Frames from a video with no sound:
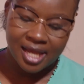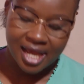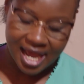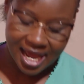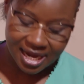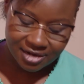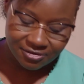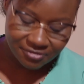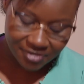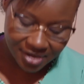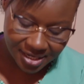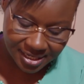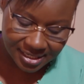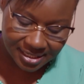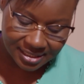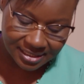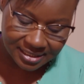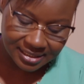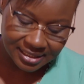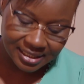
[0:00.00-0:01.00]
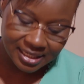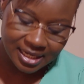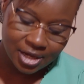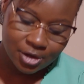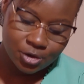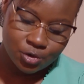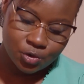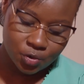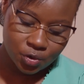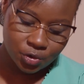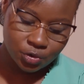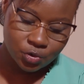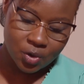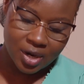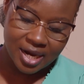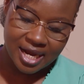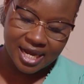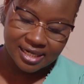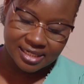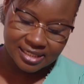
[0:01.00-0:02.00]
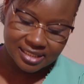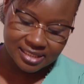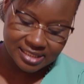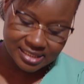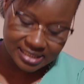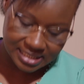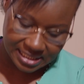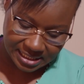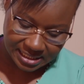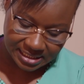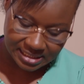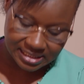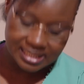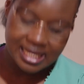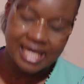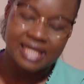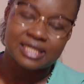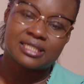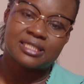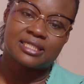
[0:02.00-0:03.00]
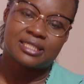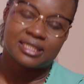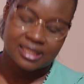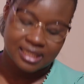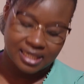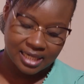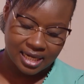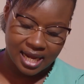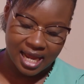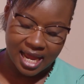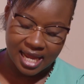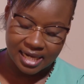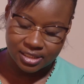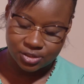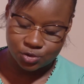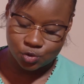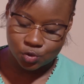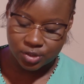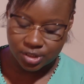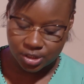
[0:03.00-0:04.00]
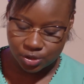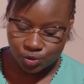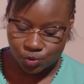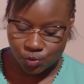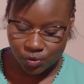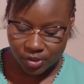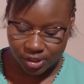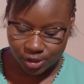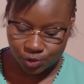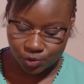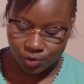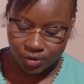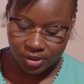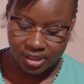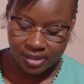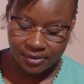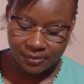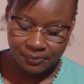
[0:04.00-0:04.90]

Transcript: And finally, know your current state and your situation,